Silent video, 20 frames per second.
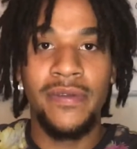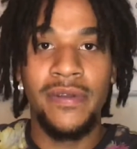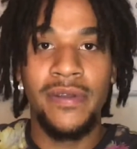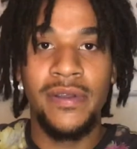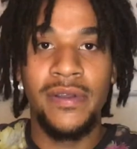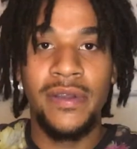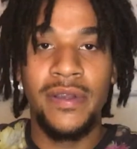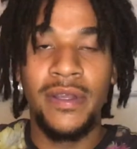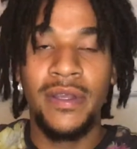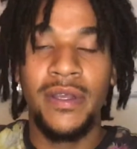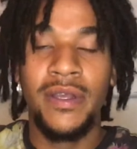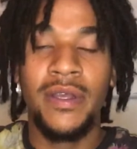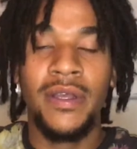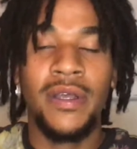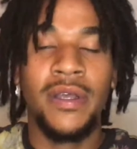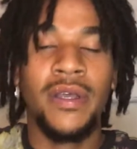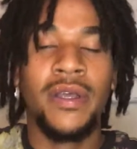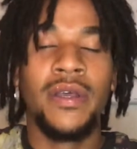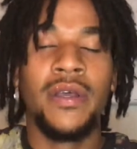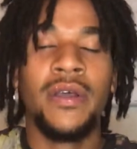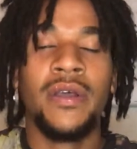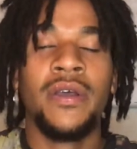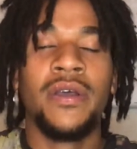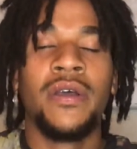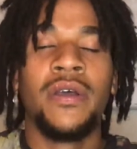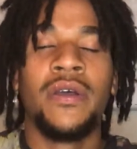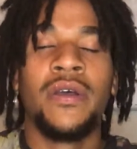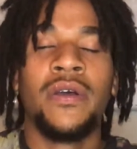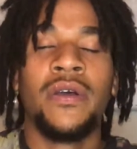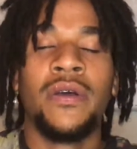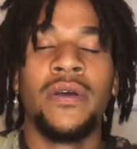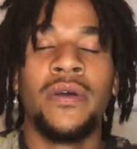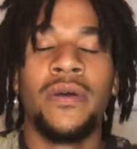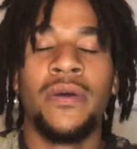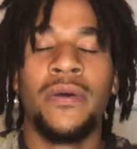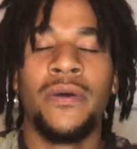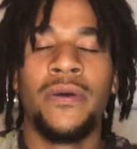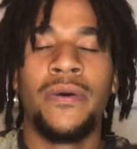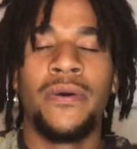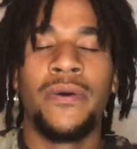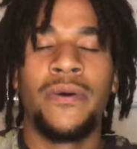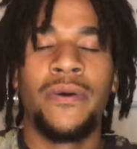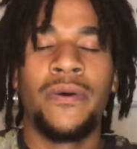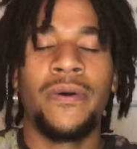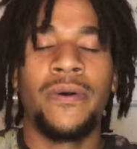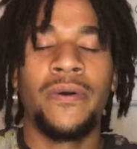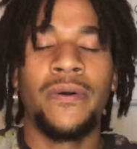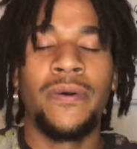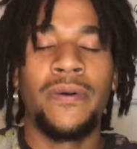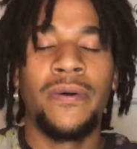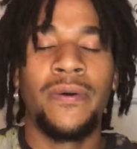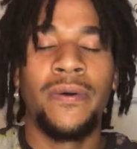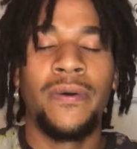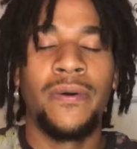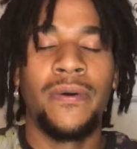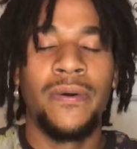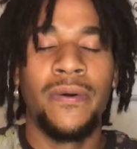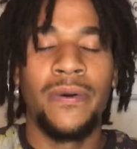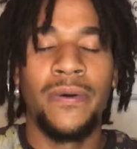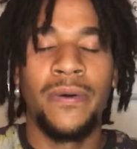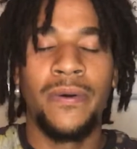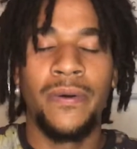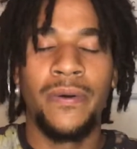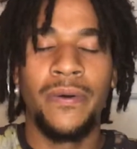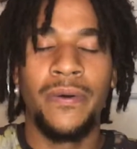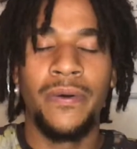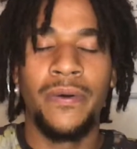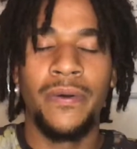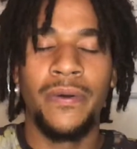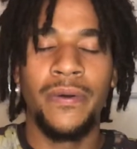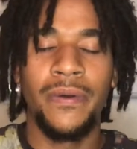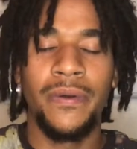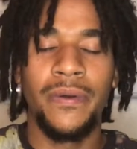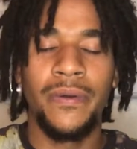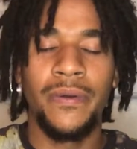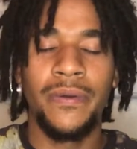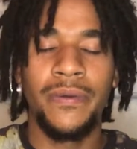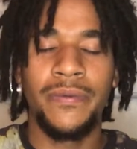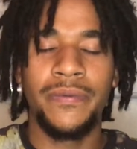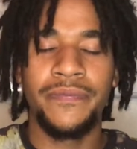No one is speaking in this clip.